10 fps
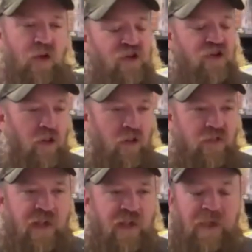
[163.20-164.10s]

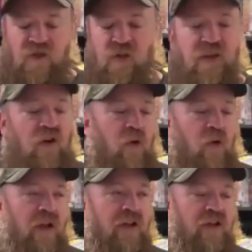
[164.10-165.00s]
shows, I'm actually
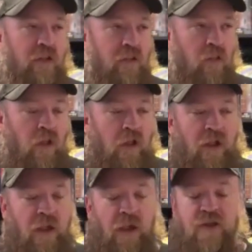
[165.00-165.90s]
going to
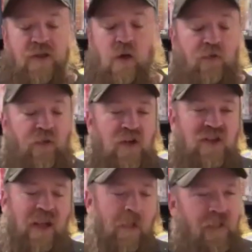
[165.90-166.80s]
a show for
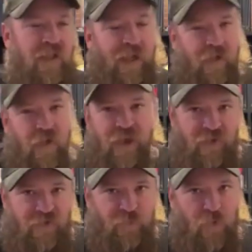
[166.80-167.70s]
Sammy
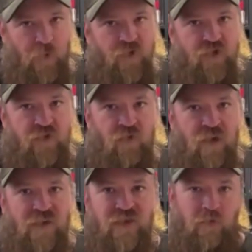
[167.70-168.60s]
Callahan's promotion, Wrestling